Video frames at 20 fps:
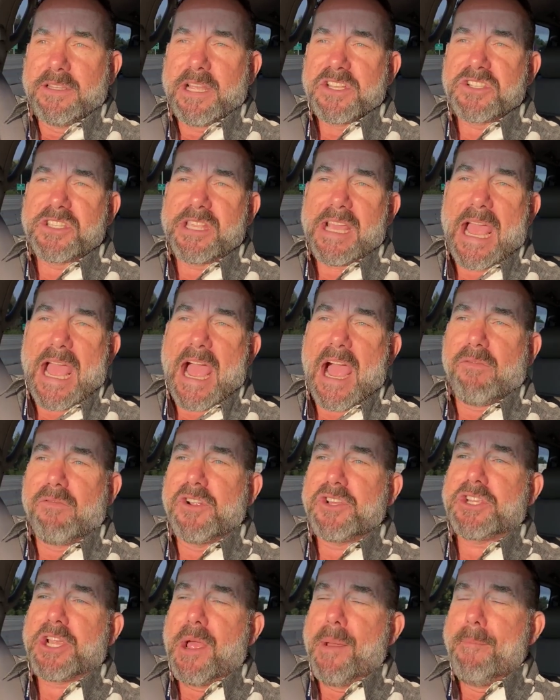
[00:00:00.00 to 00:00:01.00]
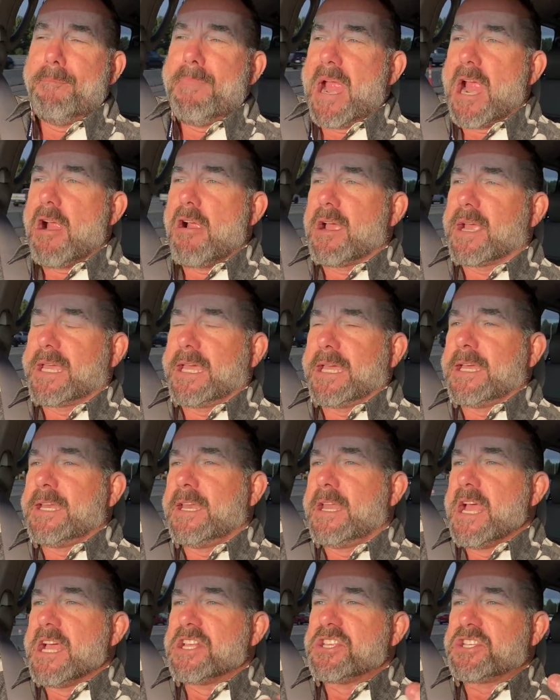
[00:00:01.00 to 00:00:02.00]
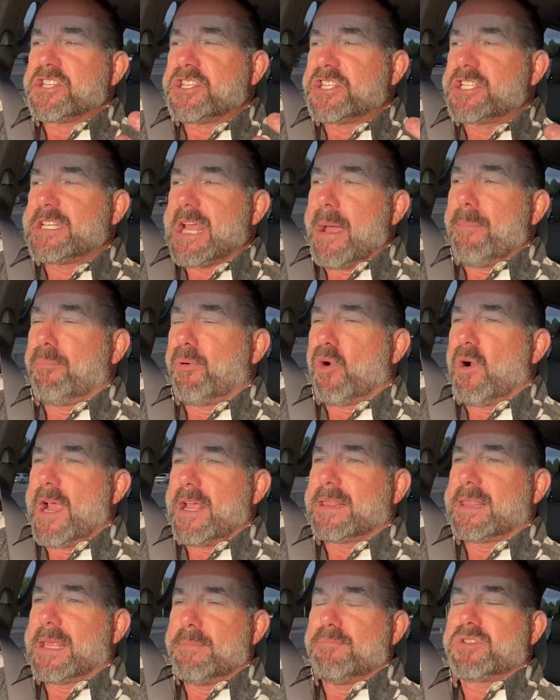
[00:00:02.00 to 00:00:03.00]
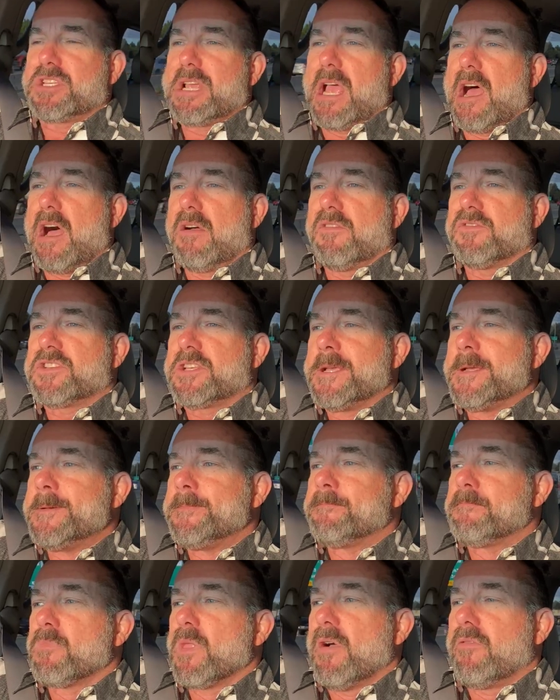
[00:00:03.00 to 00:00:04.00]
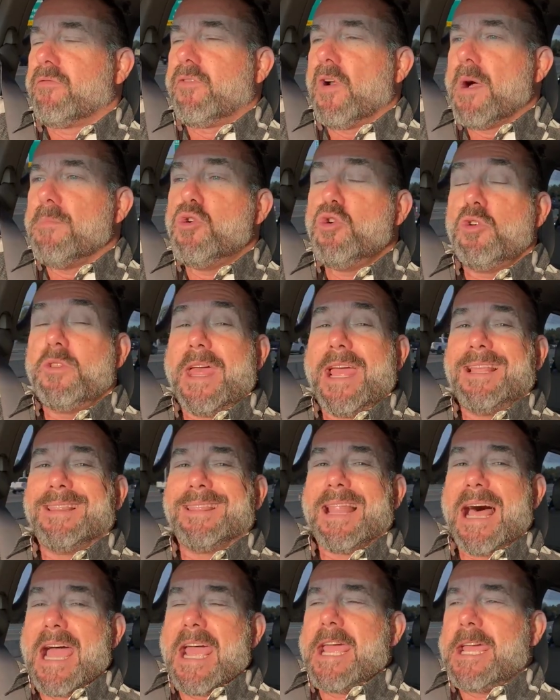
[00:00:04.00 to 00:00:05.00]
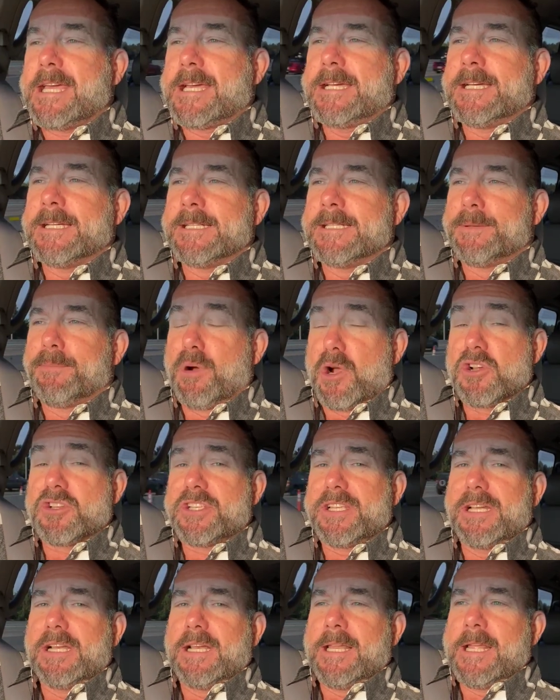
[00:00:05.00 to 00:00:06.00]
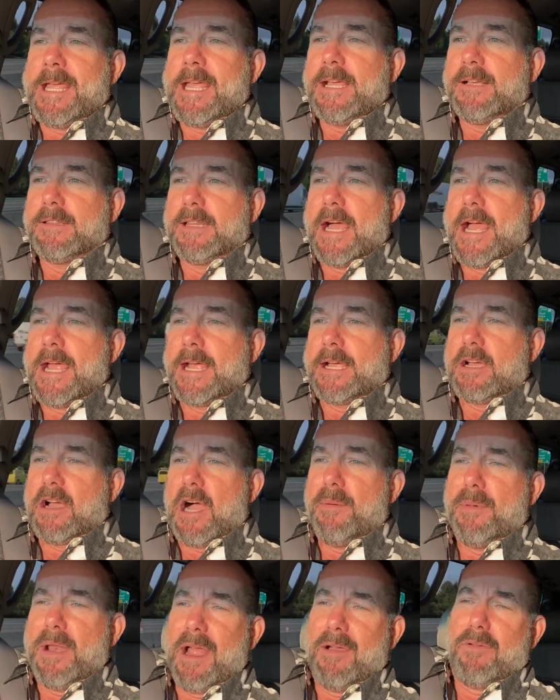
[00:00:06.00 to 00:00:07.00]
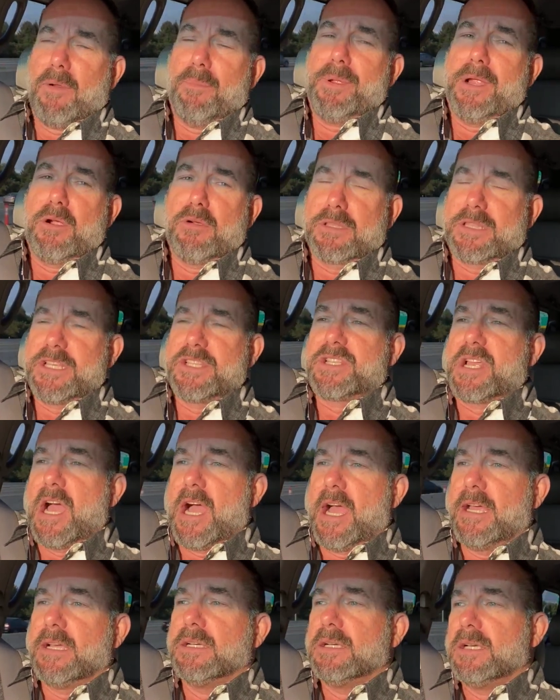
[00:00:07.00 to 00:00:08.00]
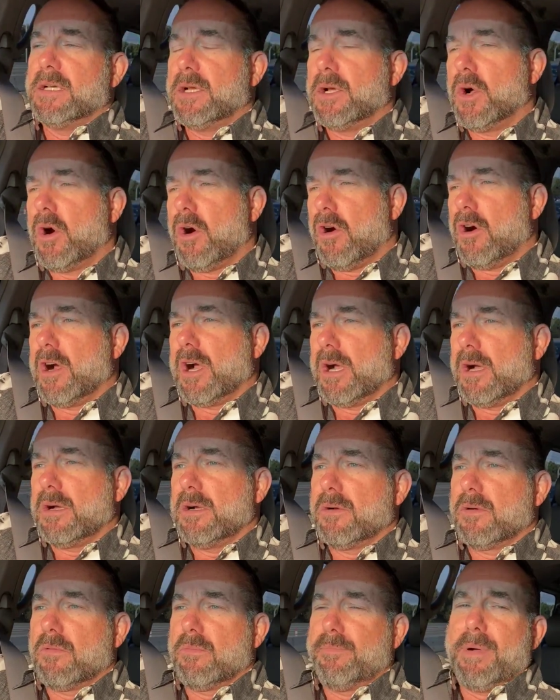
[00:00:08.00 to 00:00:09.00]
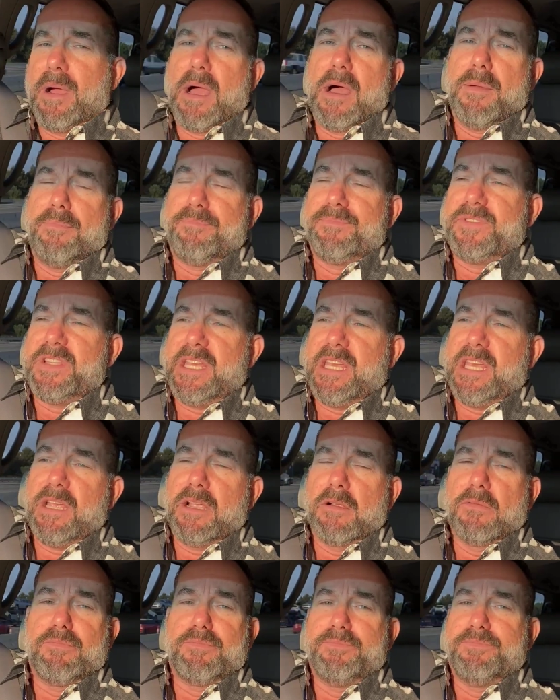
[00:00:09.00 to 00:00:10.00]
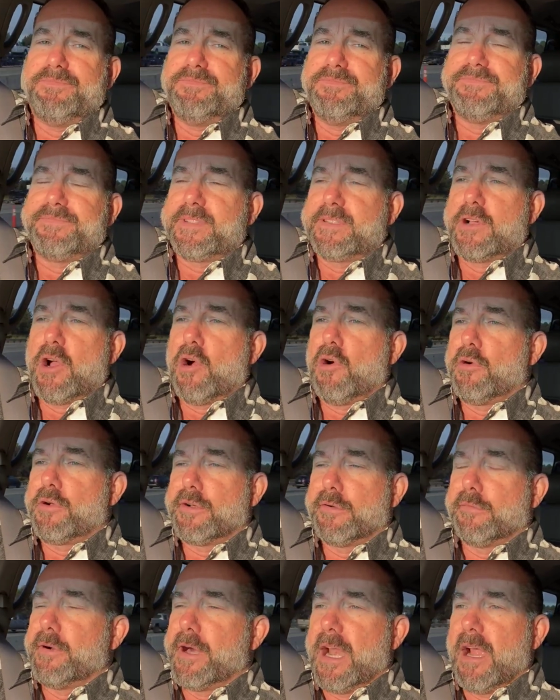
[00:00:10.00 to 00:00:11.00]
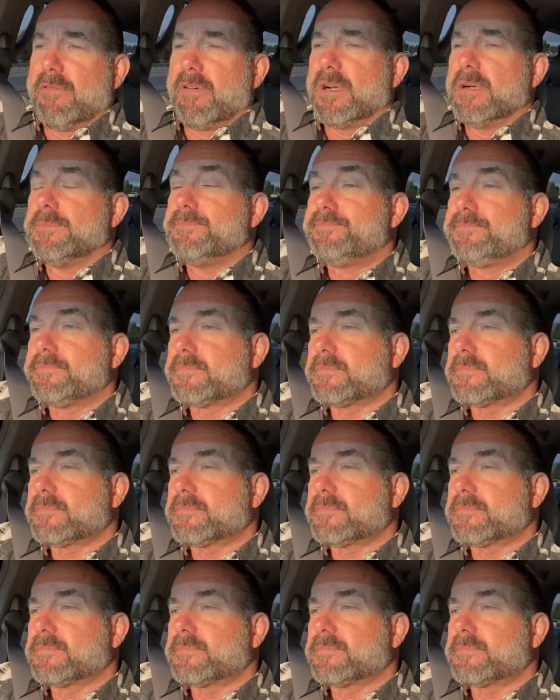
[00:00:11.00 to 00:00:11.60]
Does the average American separate themselves from who they like personally, like I'm going to have a beer with this guy, or tea or Coke or whatever?